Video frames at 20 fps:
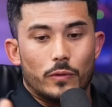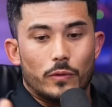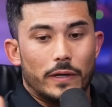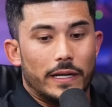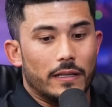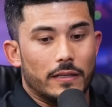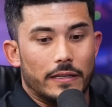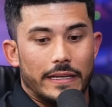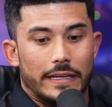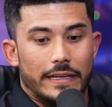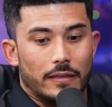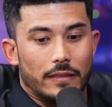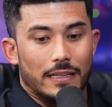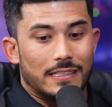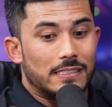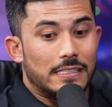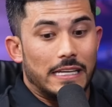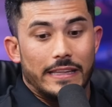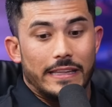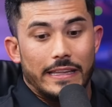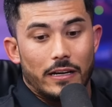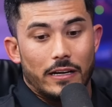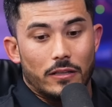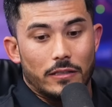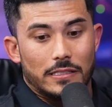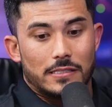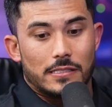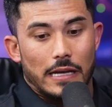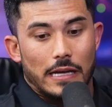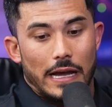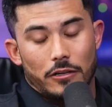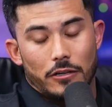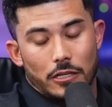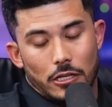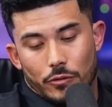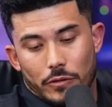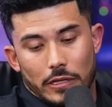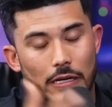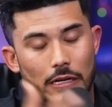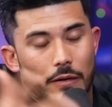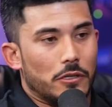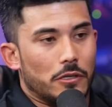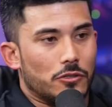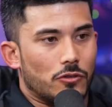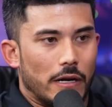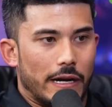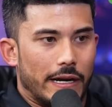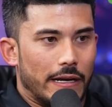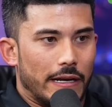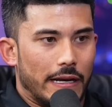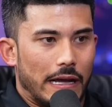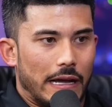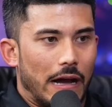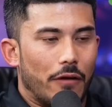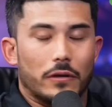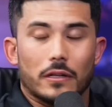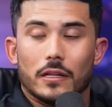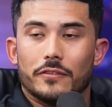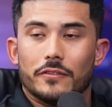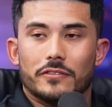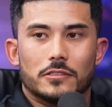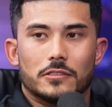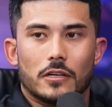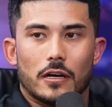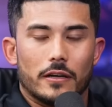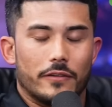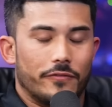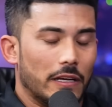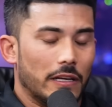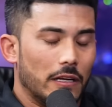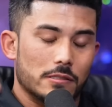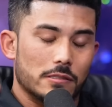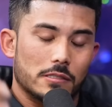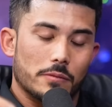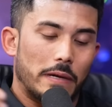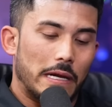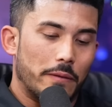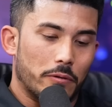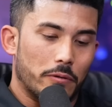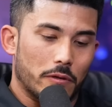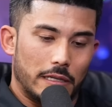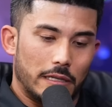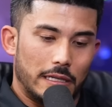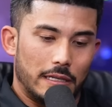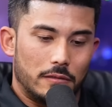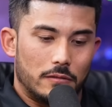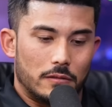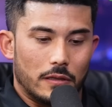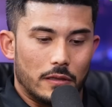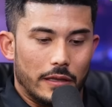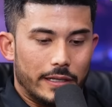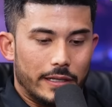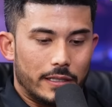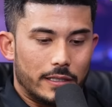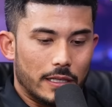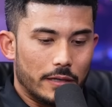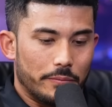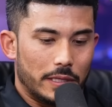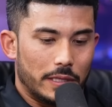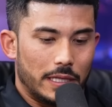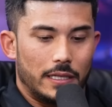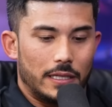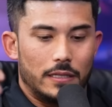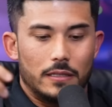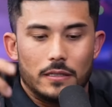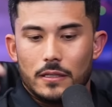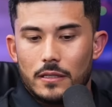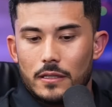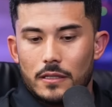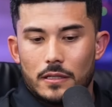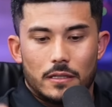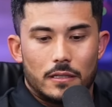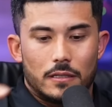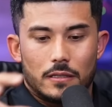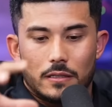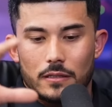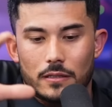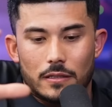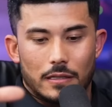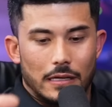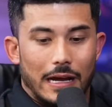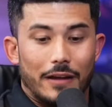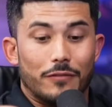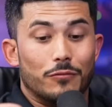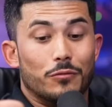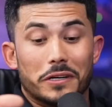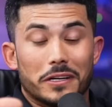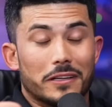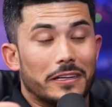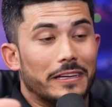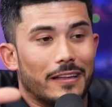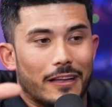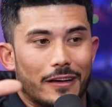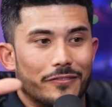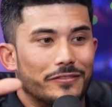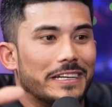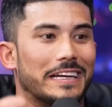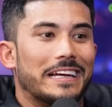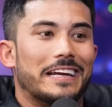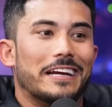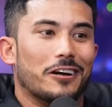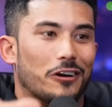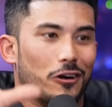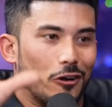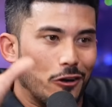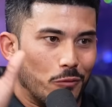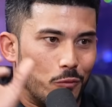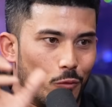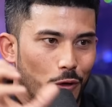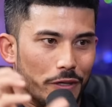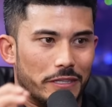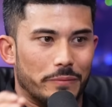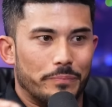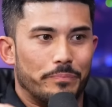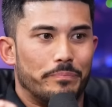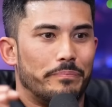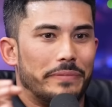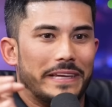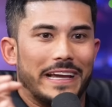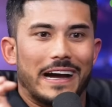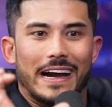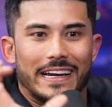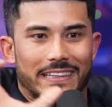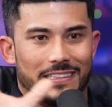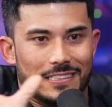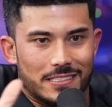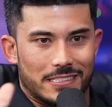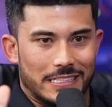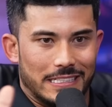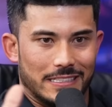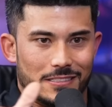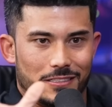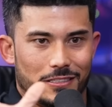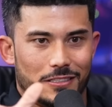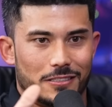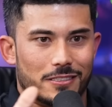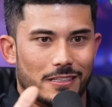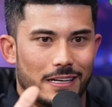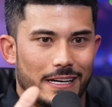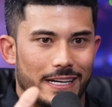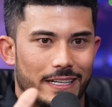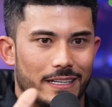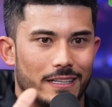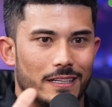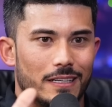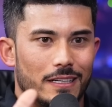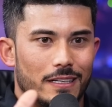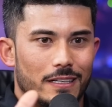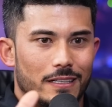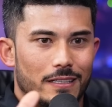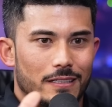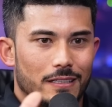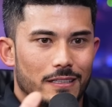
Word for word: really, let's say they only sell, I don't know the numbers, right? I would love to talk. If anyone's a pay-per-lead like company, I'd really love to hear what the behind the scenes looks like. Yeah.